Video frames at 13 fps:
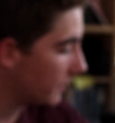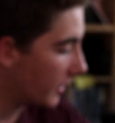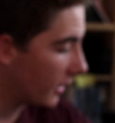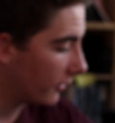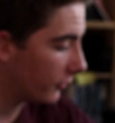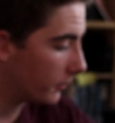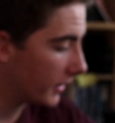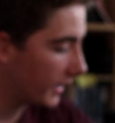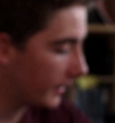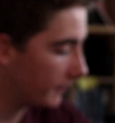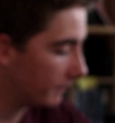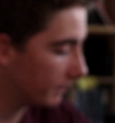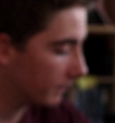Apart from
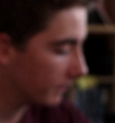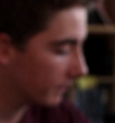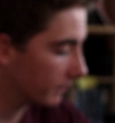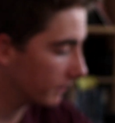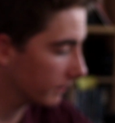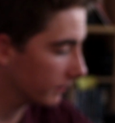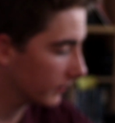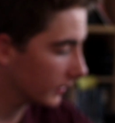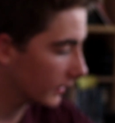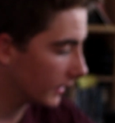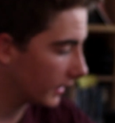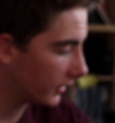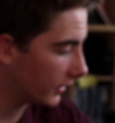that,
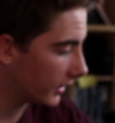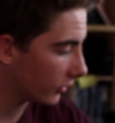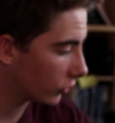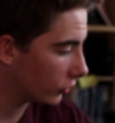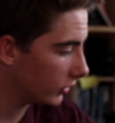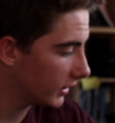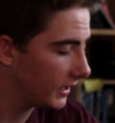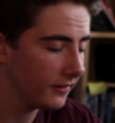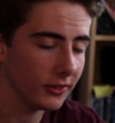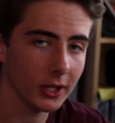I think I shall leave